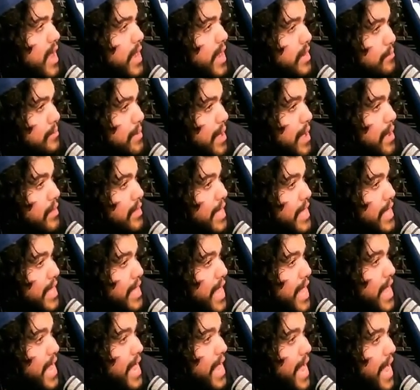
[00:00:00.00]
about like
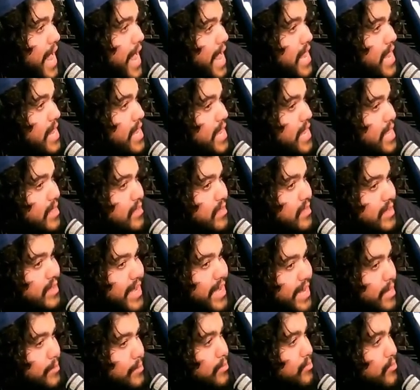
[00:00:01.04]
eighty to
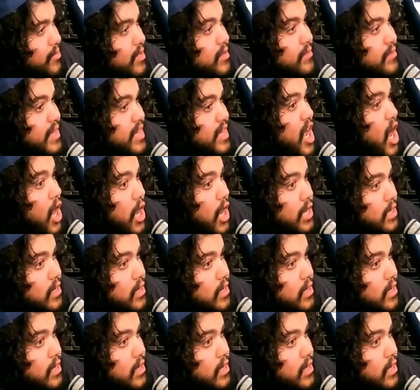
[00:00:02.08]
ninety percent of it gone.